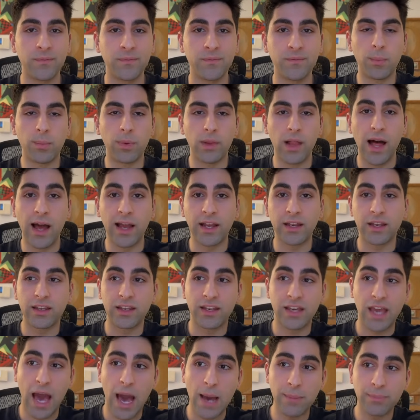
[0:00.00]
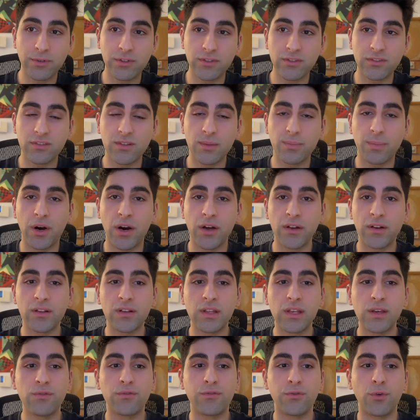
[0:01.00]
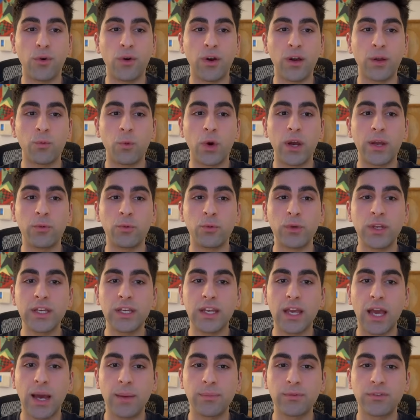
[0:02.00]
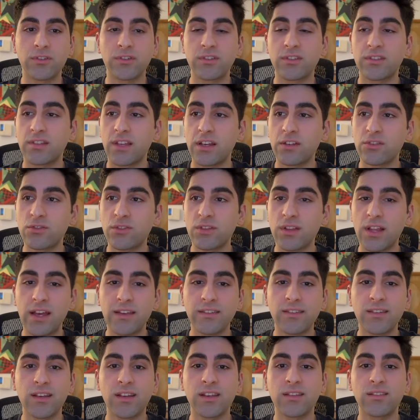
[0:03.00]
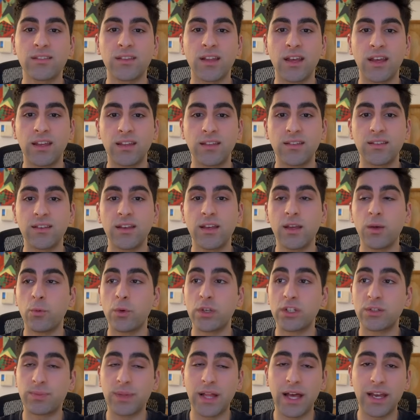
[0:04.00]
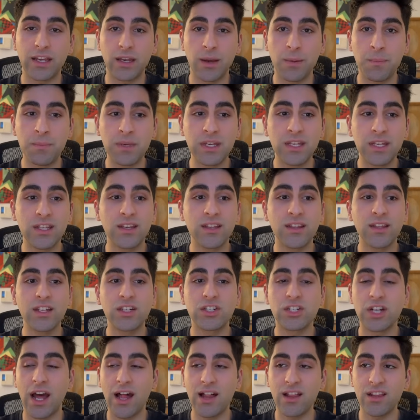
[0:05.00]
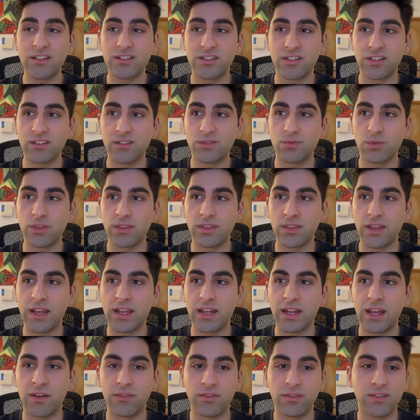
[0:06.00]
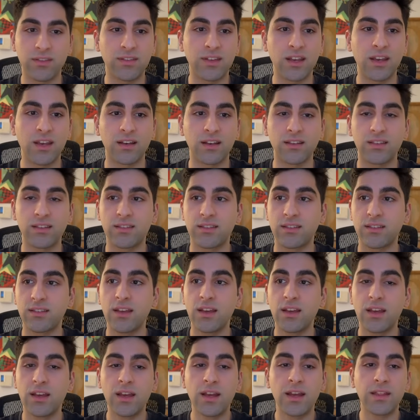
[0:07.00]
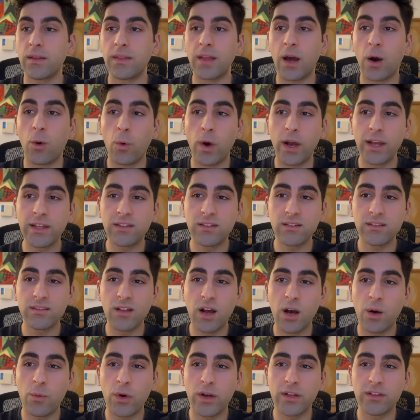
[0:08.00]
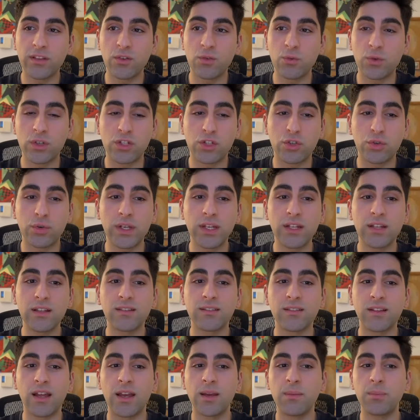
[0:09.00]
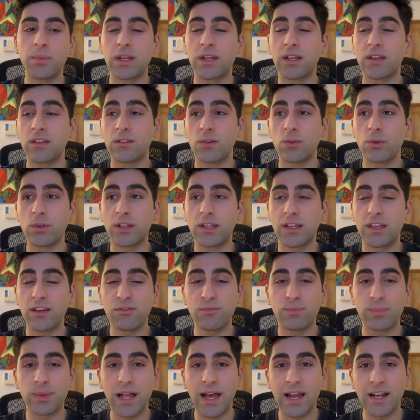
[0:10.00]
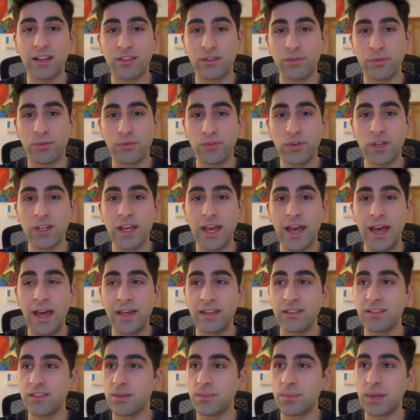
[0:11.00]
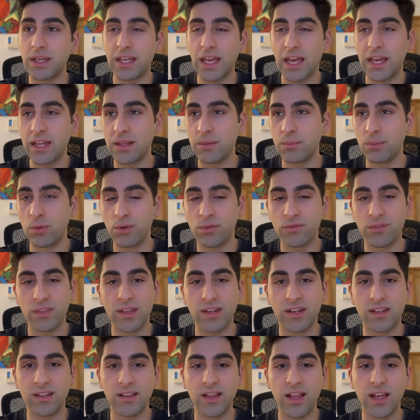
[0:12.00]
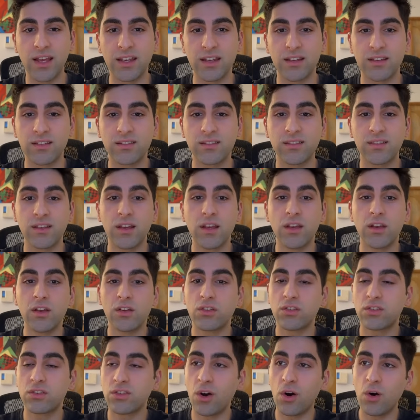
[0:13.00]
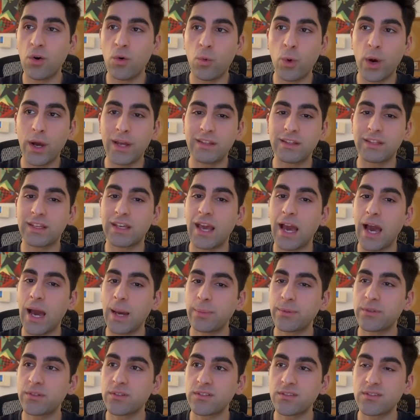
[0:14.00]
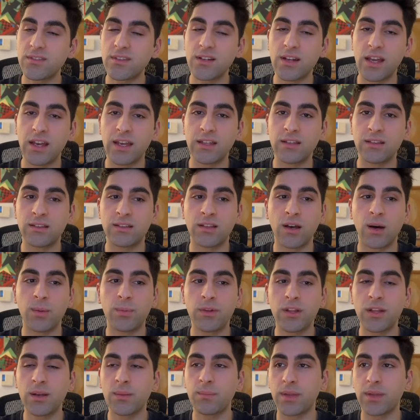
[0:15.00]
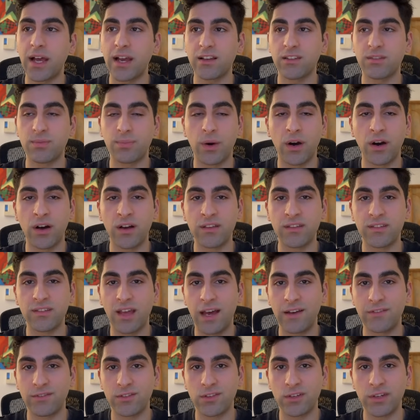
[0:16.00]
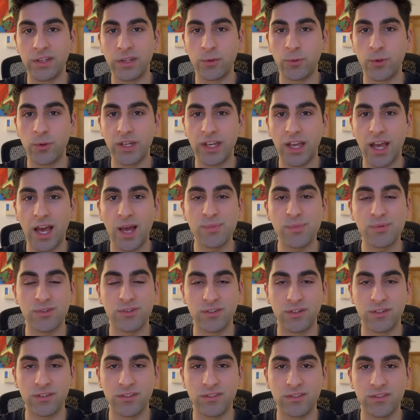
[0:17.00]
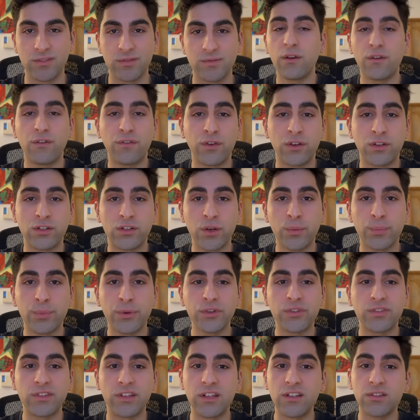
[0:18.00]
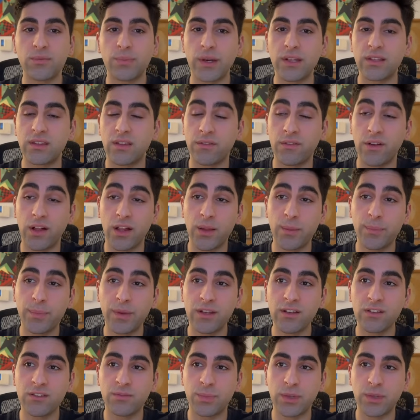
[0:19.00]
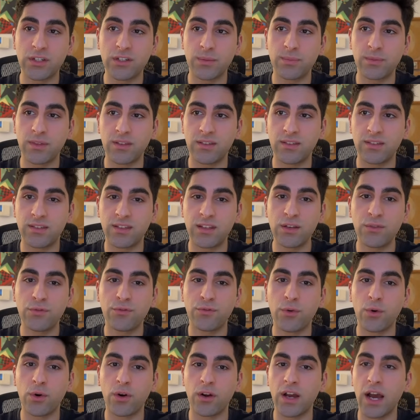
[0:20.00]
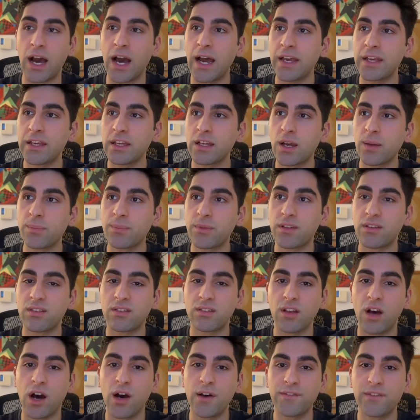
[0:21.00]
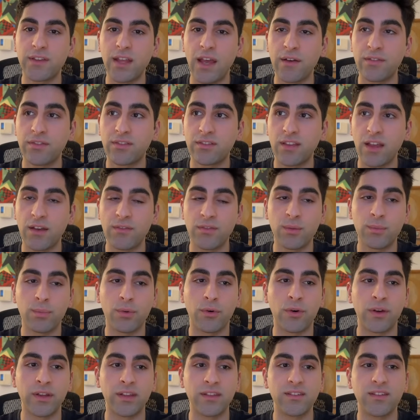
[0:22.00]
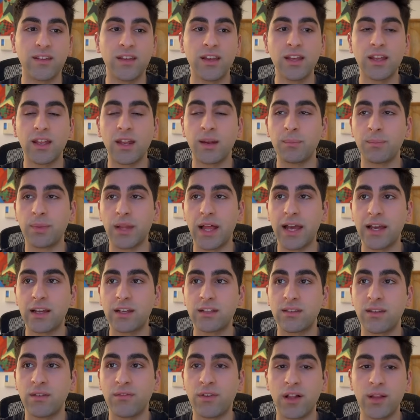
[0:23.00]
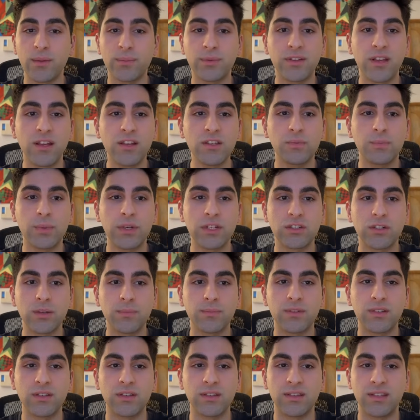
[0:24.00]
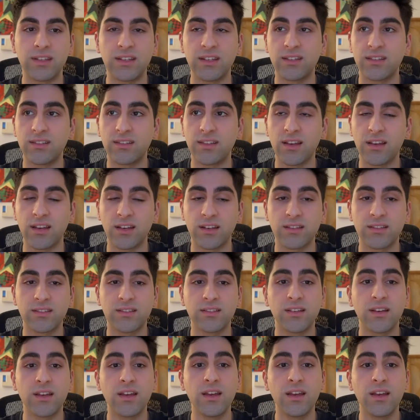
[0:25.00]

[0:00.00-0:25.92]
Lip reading: Black captures the pawn on e4 and White recaptures, centralizing his knight, which Black immediately challenges with knight f6. Now White does not want to retreat his knight because it would give Black the free hand to make any move that he likes. So White captures the knight, doubling Black's pawns after he recaptures. Fischer proceeds by developing his bishop to c4, eyeing up the soft f7 point, and Black develops his bishop to d6.